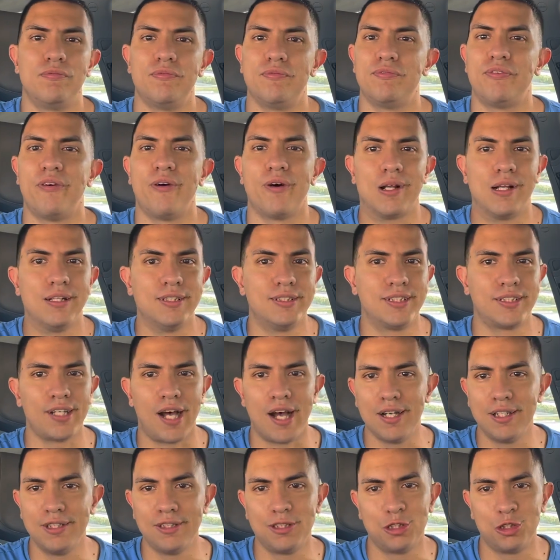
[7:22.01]
fucking
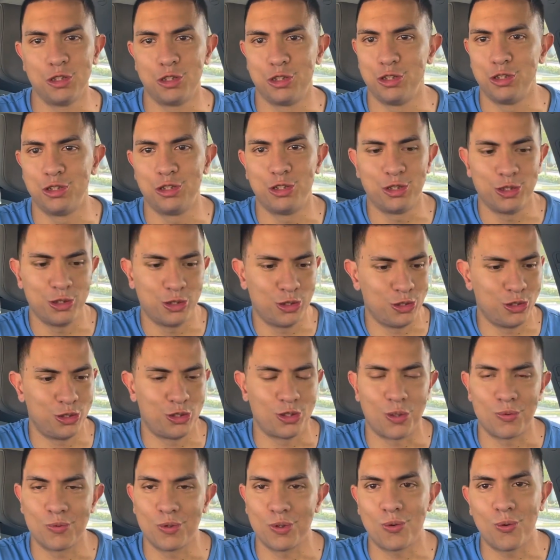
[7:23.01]
scientists and shit to
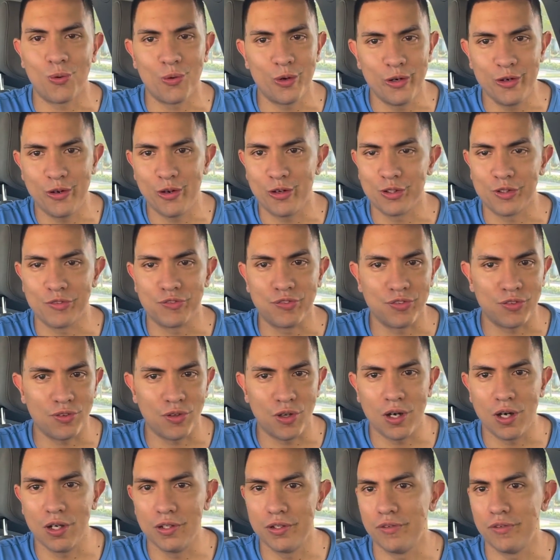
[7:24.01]
start recording all the uh,